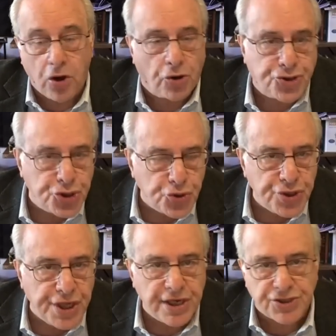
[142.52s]
or 2
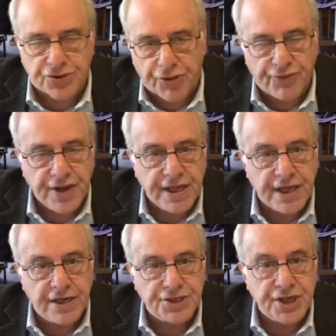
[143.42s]
years or 3
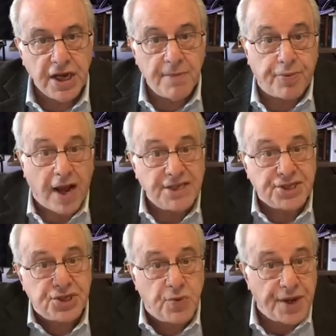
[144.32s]
years,
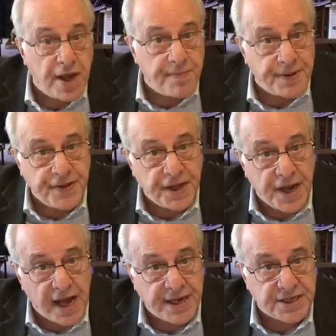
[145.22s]
prices went up in the
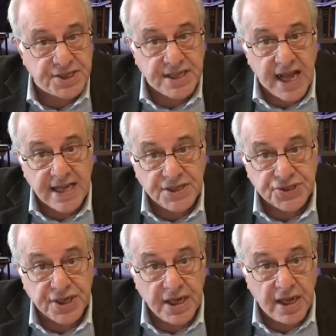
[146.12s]
United
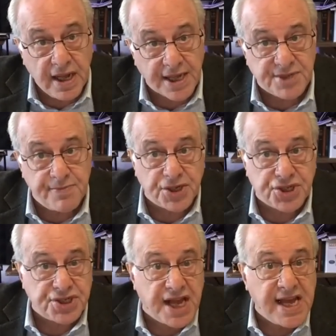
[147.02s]
States as
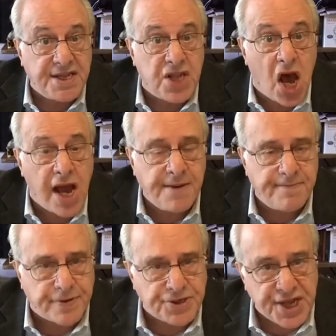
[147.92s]
much as
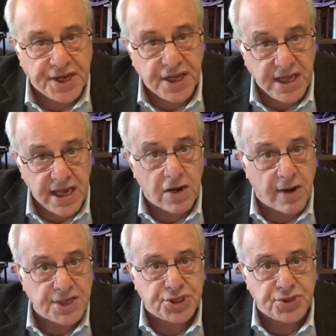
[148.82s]
8-9% a year,
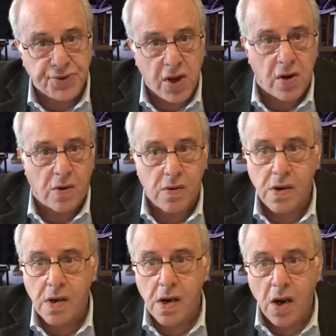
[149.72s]
as you know.
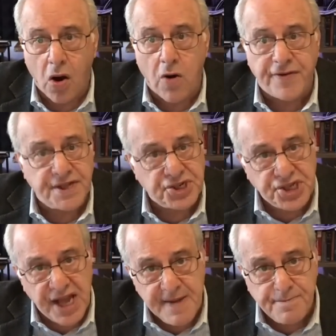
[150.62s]
Over the
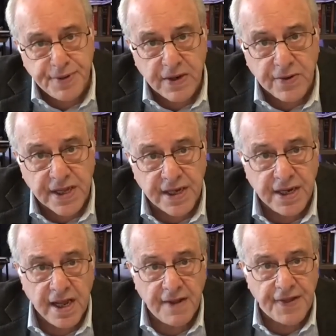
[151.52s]
same
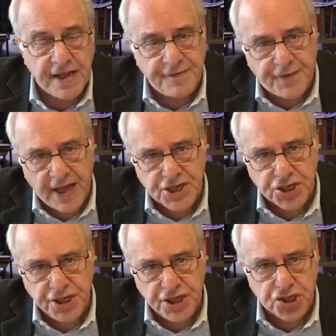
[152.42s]
period, the
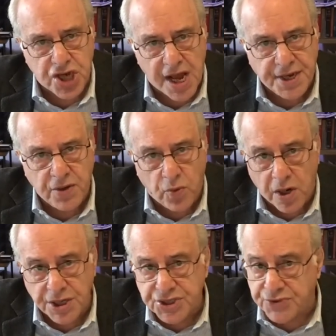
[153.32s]
inflation in China
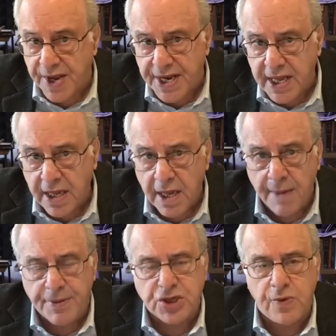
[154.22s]
was, ready,
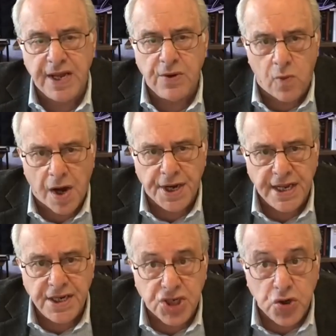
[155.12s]
between 1
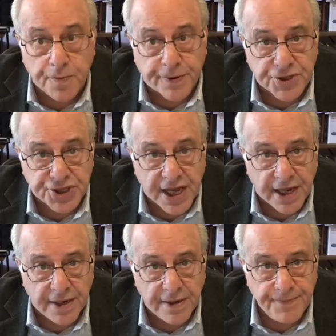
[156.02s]
and 2%.